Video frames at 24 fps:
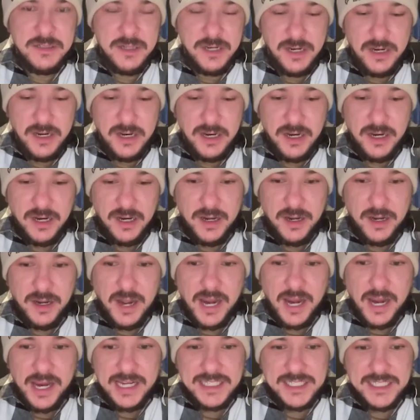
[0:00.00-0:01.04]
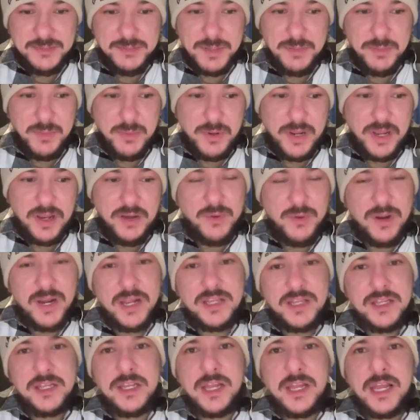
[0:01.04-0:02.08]
And I guess people can
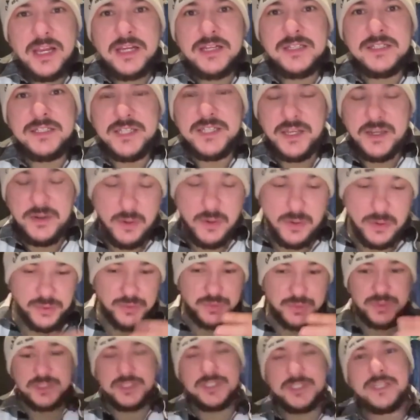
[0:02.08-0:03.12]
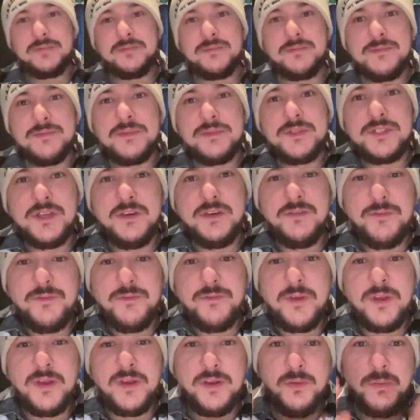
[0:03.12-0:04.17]
relate to that because they go through the same stuff
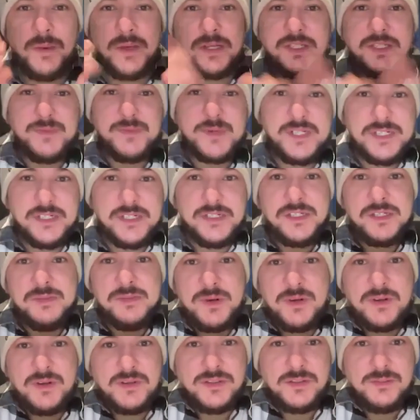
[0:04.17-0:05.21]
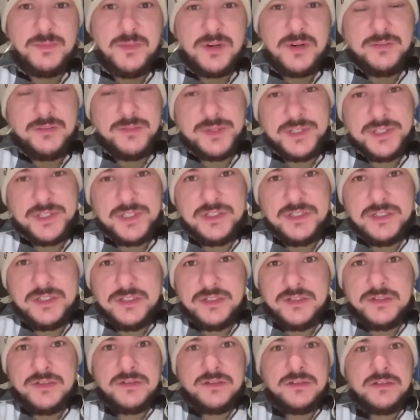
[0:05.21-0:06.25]
in the reservation, small communities, you
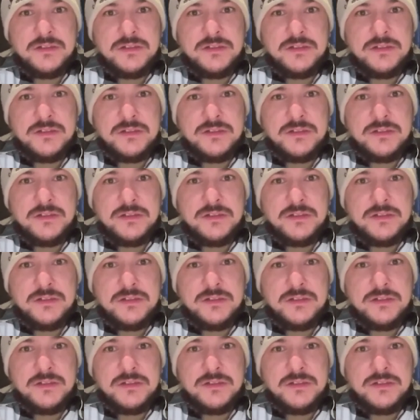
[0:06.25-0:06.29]
know.